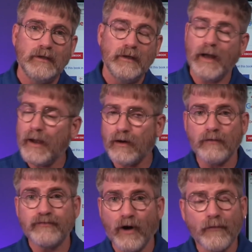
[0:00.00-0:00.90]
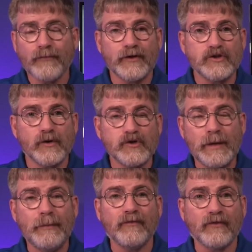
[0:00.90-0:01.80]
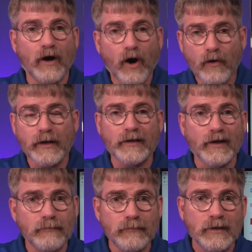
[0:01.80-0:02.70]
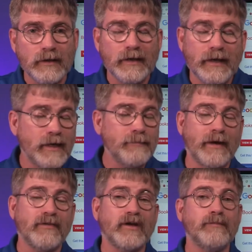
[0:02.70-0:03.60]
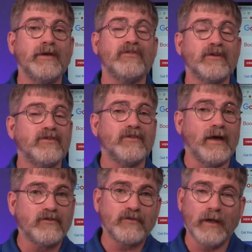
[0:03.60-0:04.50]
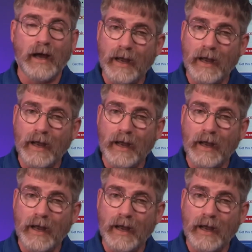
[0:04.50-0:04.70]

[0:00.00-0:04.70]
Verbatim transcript: And I don't fault the Jewish people for owning them. Anybody that can be successful,